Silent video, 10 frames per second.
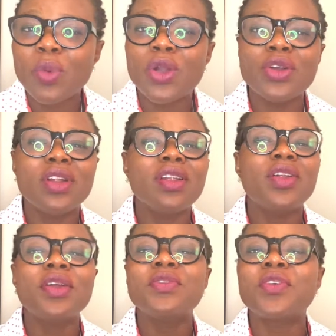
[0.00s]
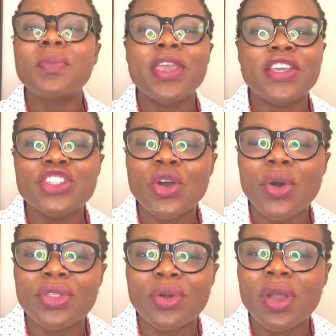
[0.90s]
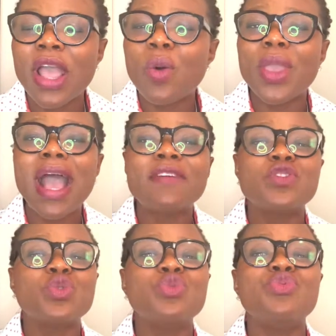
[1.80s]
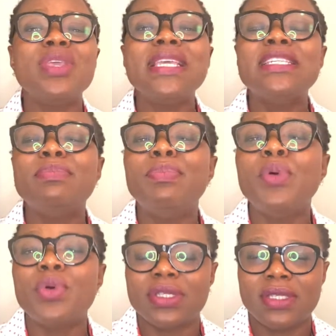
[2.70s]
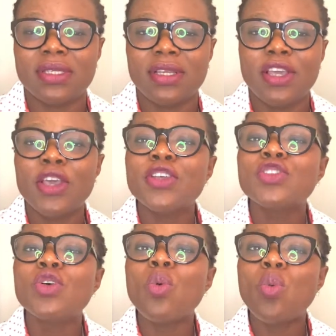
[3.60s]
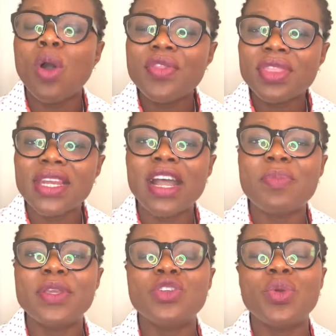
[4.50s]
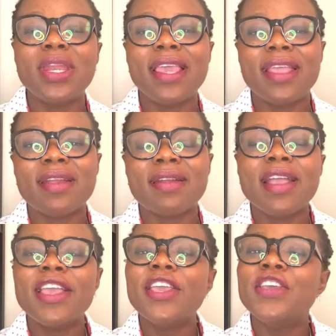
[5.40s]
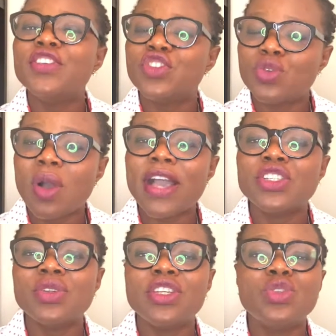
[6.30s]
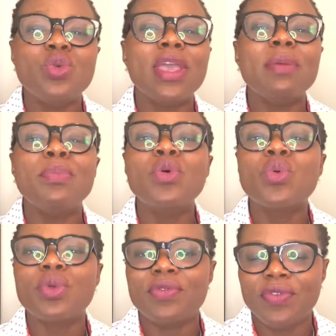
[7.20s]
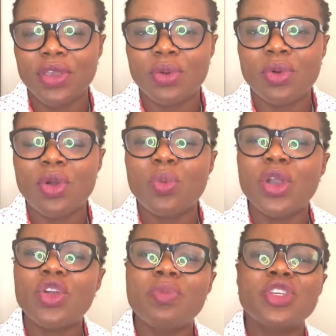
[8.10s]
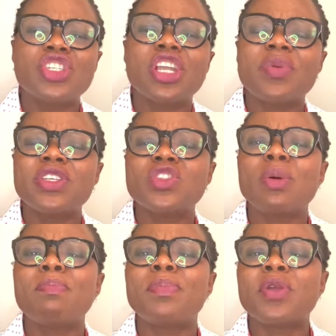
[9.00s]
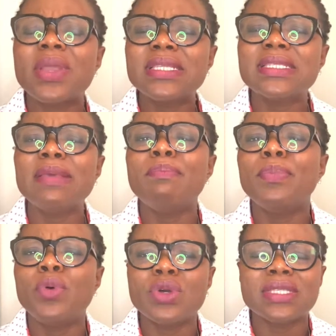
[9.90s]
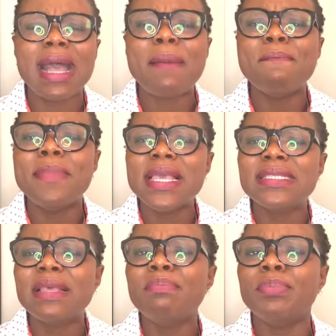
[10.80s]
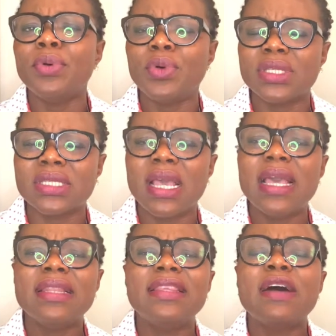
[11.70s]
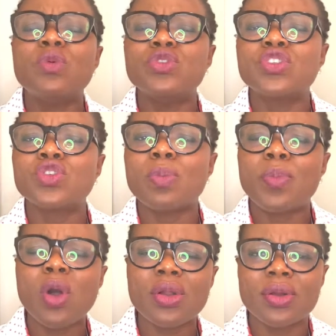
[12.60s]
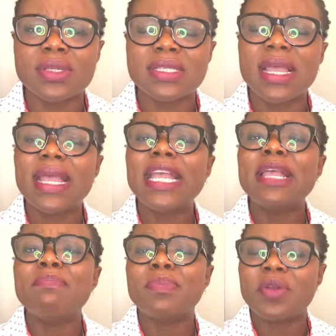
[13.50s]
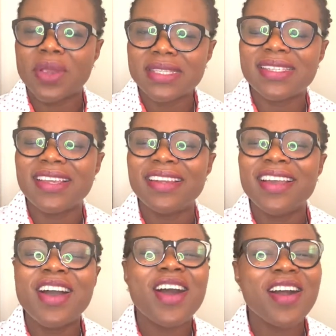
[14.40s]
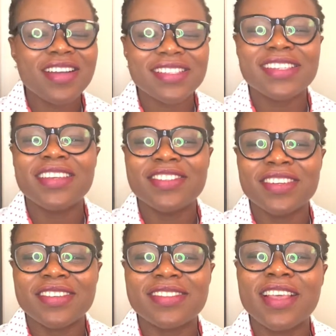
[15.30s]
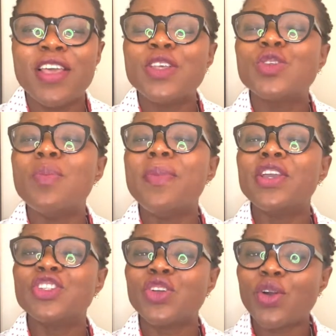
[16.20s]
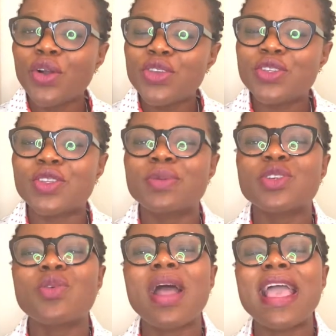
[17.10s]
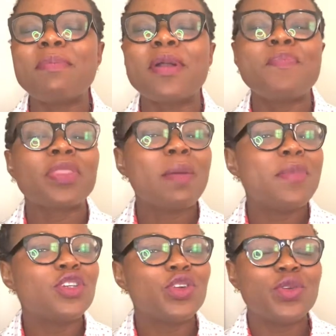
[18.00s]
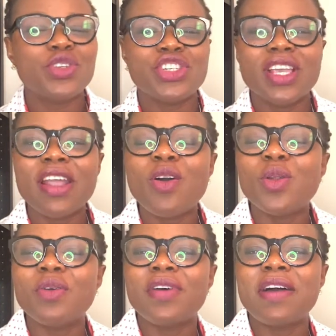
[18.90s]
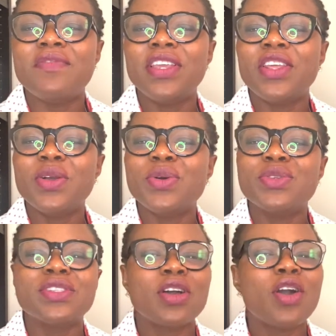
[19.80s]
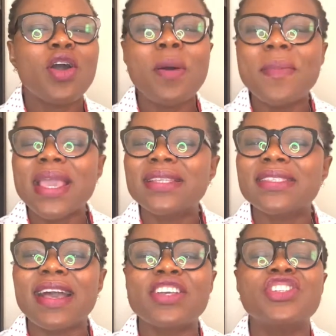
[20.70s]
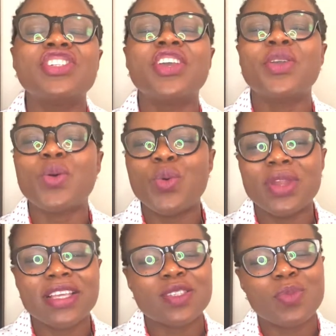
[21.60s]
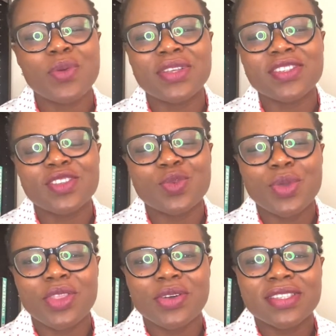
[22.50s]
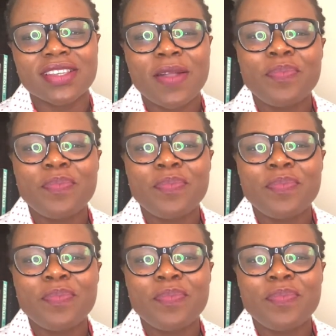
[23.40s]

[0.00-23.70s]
We got to learn from each other. We have to read books. So one thing I'll be doing here is to actually do a book review. We're going to be sharing some parenting books, amazing books that will support us in parenting our teenagers. So make sure you subscribe, make sure you share all of our videos, comment, and share your own experiences with us.